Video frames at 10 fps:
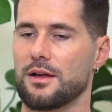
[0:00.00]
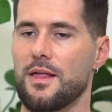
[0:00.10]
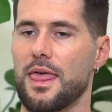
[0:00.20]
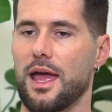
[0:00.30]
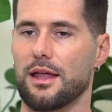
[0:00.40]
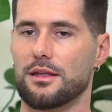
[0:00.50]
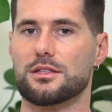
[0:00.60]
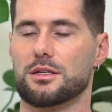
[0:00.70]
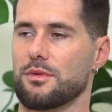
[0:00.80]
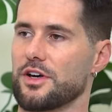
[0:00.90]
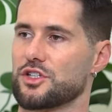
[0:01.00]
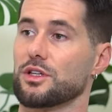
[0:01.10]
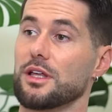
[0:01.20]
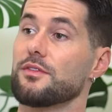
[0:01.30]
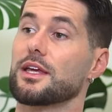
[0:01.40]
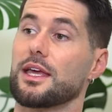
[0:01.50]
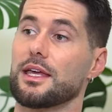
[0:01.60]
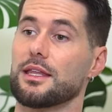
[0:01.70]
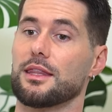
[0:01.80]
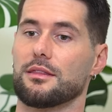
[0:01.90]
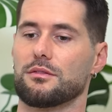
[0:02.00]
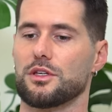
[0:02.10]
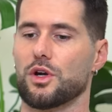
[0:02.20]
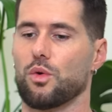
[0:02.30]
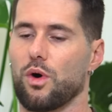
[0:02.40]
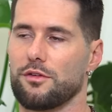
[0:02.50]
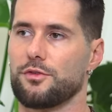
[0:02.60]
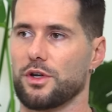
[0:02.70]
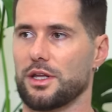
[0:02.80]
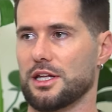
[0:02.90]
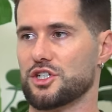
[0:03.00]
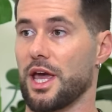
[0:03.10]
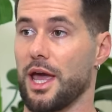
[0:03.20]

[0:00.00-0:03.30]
yeah and some of us are living in you know one foot in each